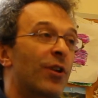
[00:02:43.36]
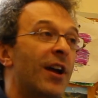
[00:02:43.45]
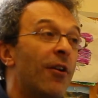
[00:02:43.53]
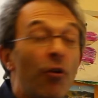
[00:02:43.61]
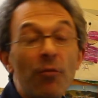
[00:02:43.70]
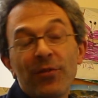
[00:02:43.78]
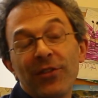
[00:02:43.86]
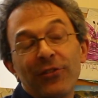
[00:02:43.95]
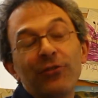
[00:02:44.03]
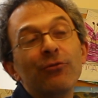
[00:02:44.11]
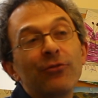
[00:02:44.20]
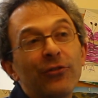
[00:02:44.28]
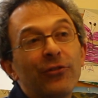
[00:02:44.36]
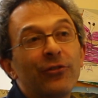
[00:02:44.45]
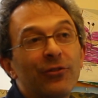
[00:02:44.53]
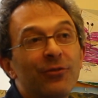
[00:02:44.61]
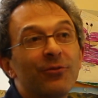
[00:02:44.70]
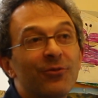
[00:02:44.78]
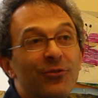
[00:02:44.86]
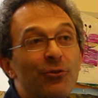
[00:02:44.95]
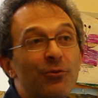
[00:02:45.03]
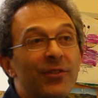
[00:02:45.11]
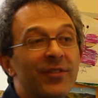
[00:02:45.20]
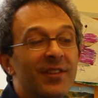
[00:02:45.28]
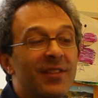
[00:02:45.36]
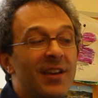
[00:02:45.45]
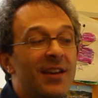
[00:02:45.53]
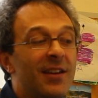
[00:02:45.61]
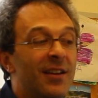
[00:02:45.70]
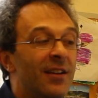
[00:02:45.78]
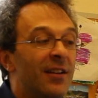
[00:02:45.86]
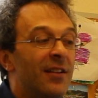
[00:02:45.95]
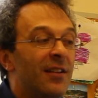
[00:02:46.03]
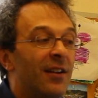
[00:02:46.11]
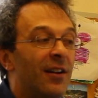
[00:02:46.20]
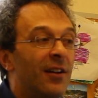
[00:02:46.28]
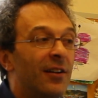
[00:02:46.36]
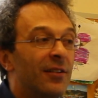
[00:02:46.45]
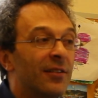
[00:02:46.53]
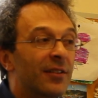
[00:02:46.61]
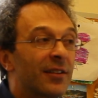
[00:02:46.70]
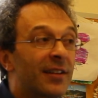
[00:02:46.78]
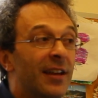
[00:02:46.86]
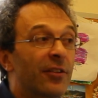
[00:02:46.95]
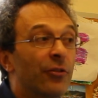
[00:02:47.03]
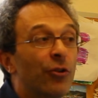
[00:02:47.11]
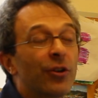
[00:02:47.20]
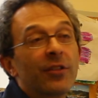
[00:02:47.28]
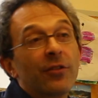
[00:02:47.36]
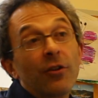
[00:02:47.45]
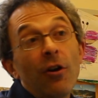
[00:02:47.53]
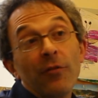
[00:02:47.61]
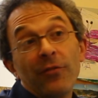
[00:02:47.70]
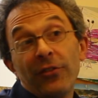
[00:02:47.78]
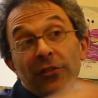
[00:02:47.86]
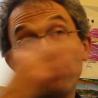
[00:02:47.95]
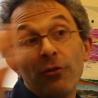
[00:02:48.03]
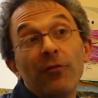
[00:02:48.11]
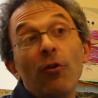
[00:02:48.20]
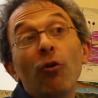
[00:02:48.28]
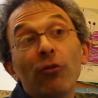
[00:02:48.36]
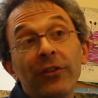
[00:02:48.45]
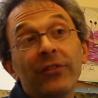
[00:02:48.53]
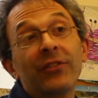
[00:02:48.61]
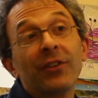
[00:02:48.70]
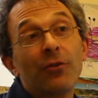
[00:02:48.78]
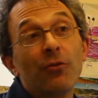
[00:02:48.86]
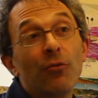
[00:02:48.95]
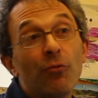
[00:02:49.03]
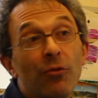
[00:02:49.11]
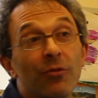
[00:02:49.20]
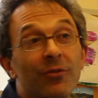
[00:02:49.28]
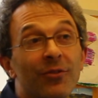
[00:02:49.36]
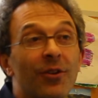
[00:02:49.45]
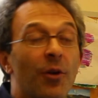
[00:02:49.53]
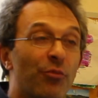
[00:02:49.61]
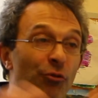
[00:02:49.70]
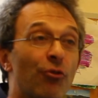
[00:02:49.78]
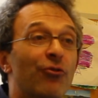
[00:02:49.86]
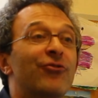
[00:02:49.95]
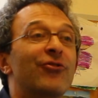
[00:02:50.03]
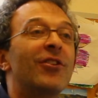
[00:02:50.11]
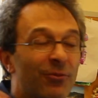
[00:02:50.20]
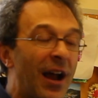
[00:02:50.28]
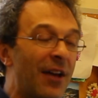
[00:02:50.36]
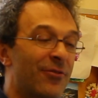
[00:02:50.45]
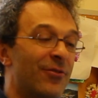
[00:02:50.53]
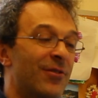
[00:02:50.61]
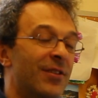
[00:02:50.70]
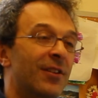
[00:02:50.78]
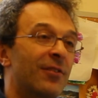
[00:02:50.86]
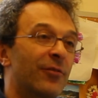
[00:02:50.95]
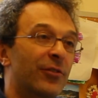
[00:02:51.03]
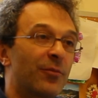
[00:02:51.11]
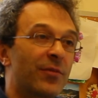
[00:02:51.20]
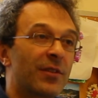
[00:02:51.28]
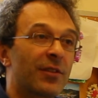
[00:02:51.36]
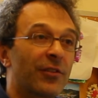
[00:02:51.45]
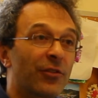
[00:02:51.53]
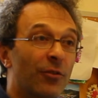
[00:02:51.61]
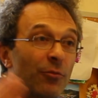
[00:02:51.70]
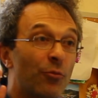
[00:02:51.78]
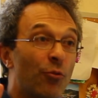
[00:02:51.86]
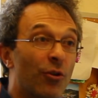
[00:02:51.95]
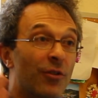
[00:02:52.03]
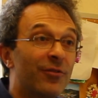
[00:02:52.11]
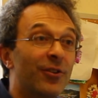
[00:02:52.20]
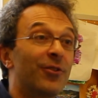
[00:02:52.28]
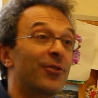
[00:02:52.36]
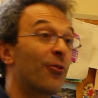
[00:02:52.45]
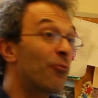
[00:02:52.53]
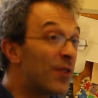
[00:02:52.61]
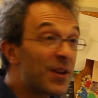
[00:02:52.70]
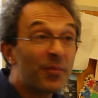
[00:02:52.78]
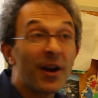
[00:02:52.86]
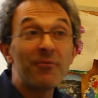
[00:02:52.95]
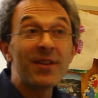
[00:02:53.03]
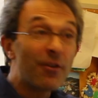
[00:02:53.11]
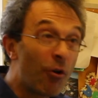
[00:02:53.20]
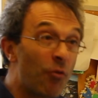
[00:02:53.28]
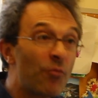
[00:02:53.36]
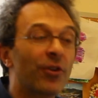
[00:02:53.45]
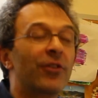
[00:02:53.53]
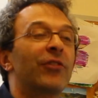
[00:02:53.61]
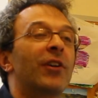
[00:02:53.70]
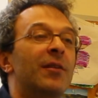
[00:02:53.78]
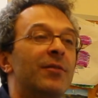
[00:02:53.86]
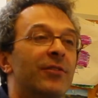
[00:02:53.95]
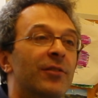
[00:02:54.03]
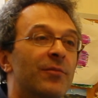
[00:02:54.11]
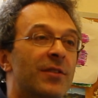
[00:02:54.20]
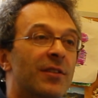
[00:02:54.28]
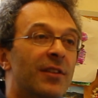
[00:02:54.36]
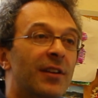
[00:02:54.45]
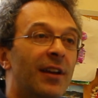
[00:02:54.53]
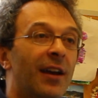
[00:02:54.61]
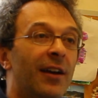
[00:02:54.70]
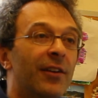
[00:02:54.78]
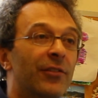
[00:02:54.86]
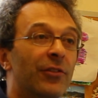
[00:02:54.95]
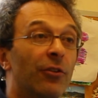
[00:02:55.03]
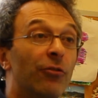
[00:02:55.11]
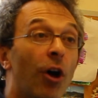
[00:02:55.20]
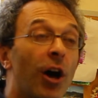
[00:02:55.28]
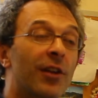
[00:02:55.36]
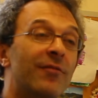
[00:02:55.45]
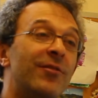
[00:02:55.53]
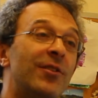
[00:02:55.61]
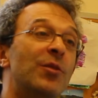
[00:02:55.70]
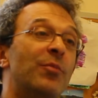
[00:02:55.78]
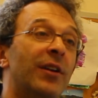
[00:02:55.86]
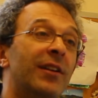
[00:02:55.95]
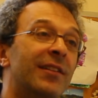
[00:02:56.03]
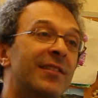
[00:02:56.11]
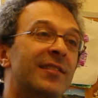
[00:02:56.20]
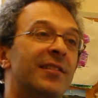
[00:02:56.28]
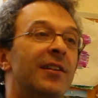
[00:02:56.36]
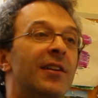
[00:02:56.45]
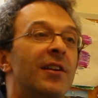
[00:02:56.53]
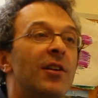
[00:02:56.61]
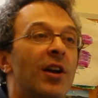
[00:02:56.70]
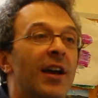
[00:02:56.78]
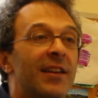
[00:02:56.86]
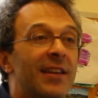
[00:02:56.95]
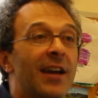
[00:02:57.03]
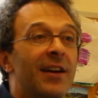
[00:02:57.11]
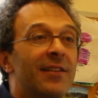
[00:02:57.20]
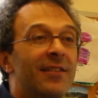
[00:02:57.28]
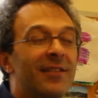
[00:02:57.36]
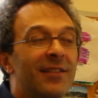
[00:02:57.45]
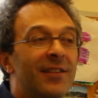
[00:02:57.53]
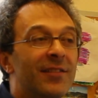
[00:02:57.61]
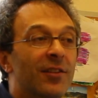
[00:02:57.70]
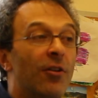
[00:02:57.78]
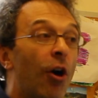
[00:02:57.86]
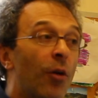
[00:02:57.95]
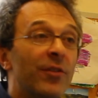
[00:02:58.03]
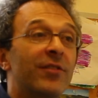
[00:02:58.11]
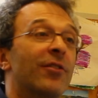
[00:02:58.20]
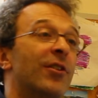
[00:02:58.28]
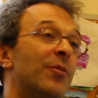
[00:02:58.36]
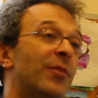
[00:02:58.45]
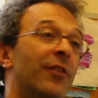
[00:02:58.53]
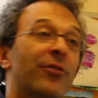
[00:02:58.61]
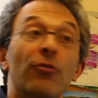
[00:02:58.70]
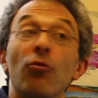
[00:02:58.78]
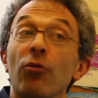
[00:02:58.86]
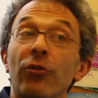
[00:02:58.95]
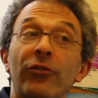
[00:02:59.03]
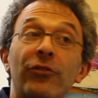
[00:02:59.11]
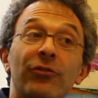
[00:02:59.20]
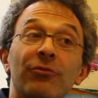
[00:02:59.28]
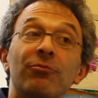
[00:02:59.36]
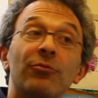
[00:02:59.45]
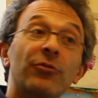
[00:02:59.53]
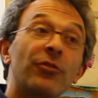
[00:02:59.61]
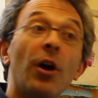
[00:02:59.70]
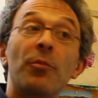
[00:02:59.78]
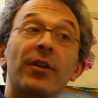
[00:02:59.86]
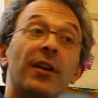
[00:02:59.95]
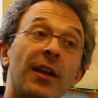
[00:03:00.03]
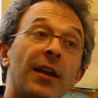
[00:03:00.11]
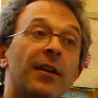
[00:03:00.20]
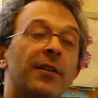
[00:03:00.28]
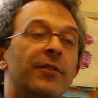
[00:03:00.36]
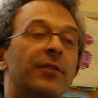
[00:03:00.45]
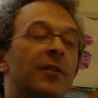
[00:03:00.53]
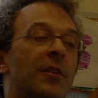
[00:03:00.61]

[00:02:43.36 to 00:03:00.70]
I hope that students do is that they get to look at the conference as sort of a holistic approach, rather than thinking of something that's more of a week by week homework assignment, something that has a lot of independence and yet is a commentary about the course topic at hand.